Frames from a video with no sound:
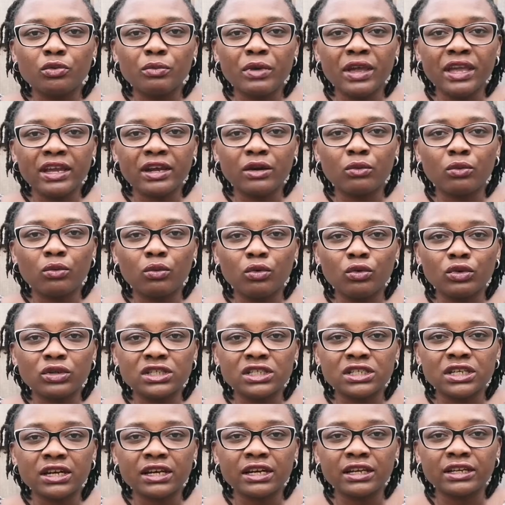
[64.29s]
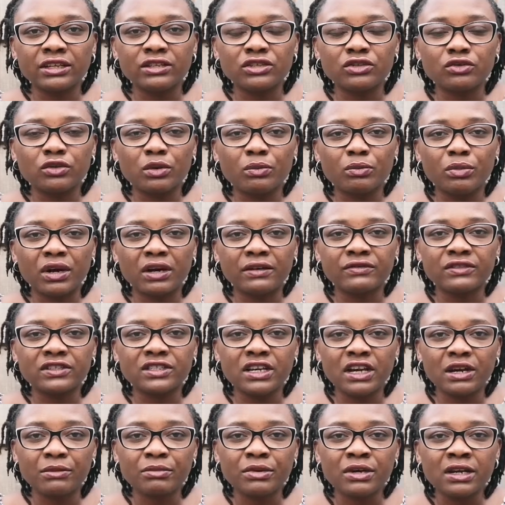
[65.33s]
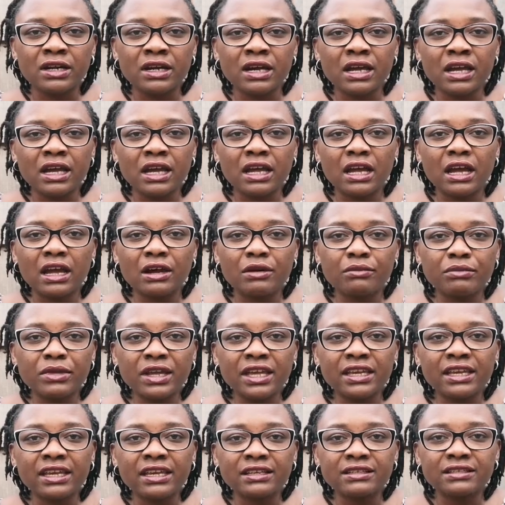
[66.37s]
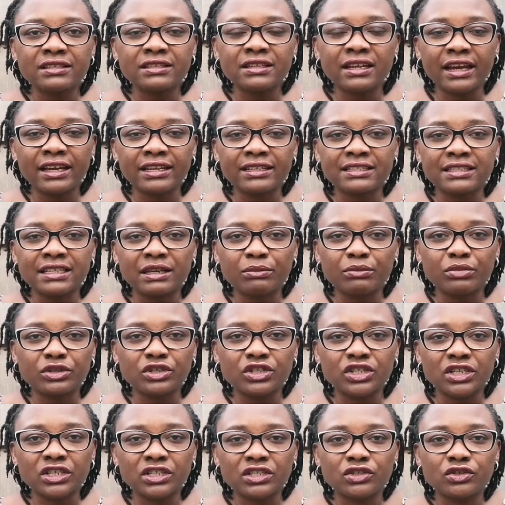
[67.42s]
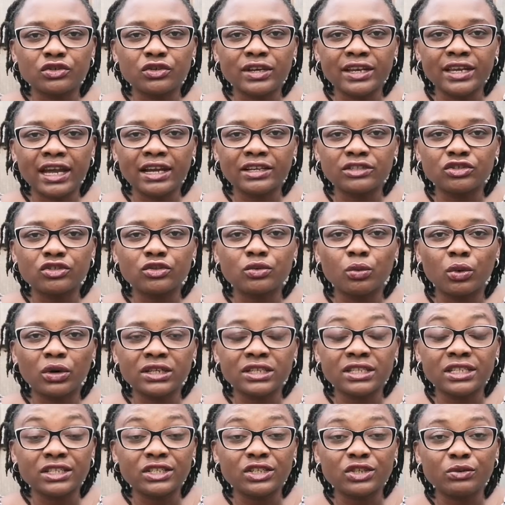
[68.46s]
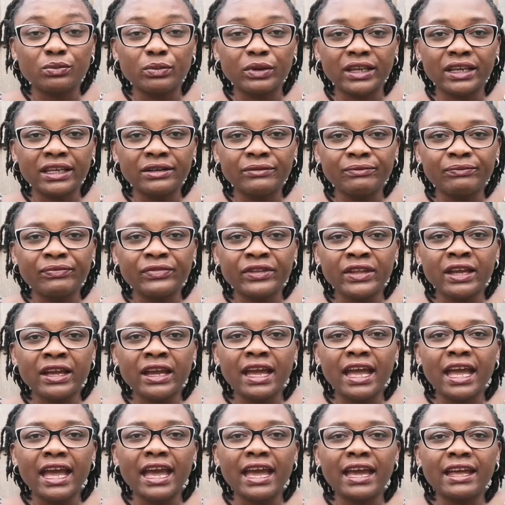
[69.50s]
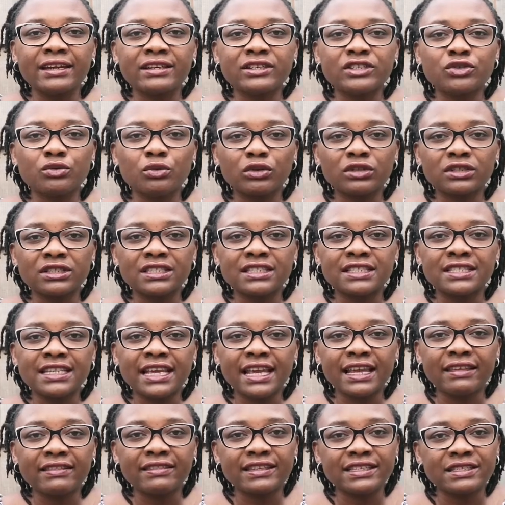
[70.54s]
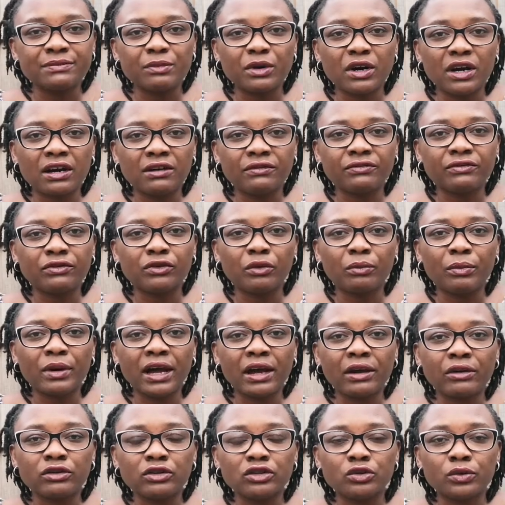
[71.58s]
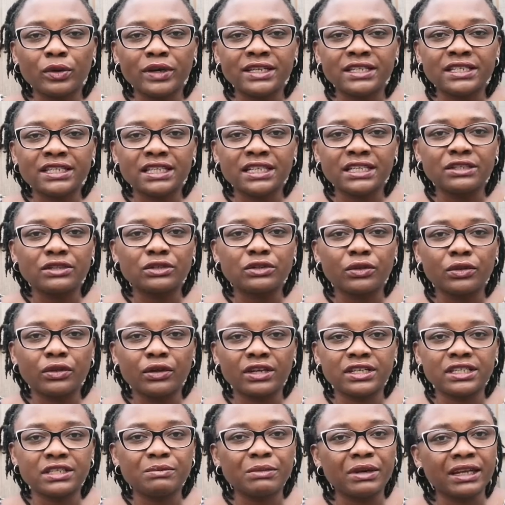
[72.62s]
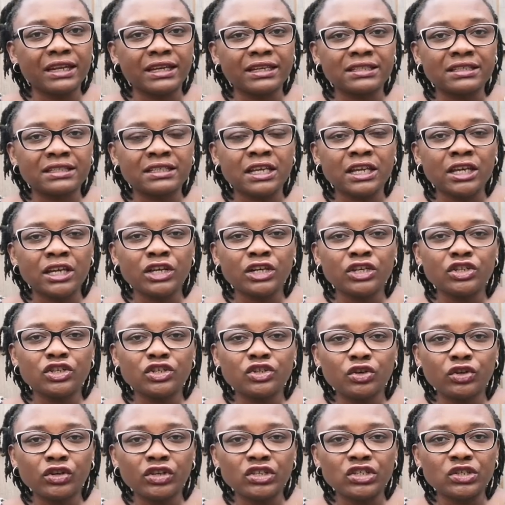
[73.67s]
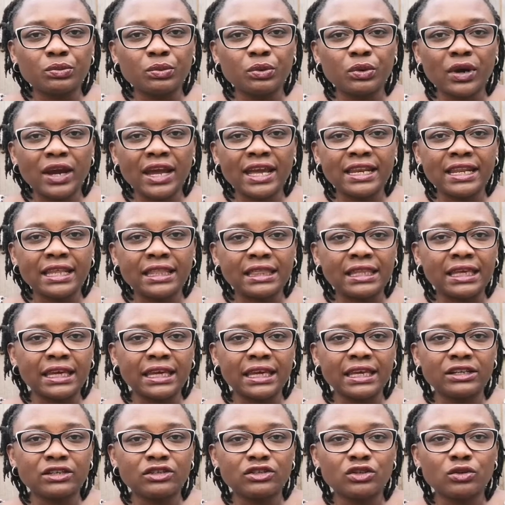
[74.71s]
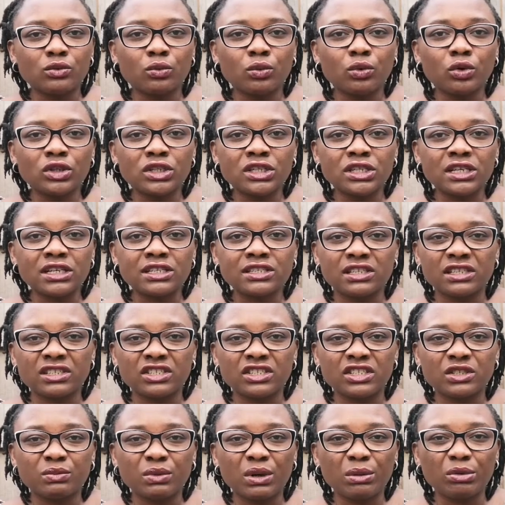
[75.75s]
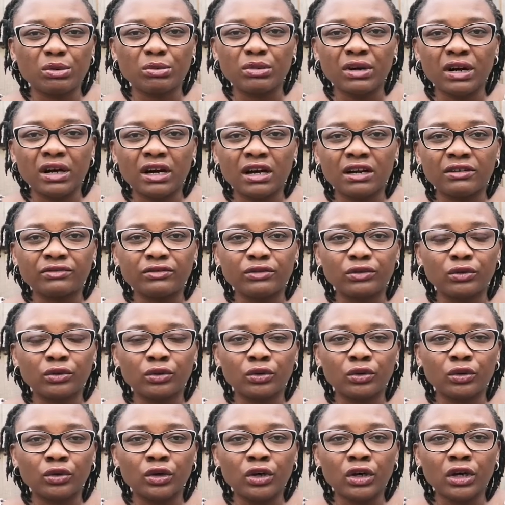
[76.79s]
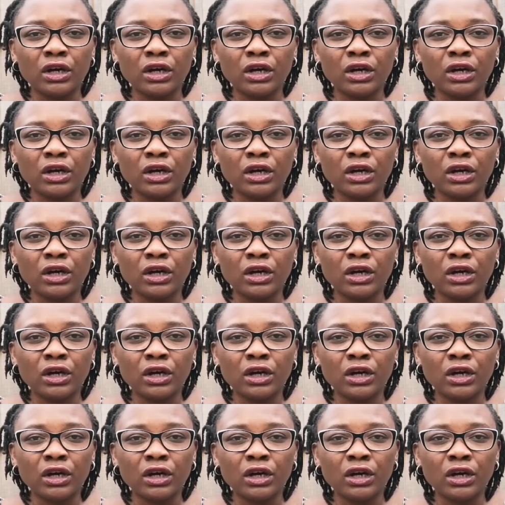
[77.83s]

make water into a bathtub, make it as nice temperature as you want it to be, and you want to stay in this bath for about 20 to 30 minutes. You don't need to put anything into the water such as bubble bath or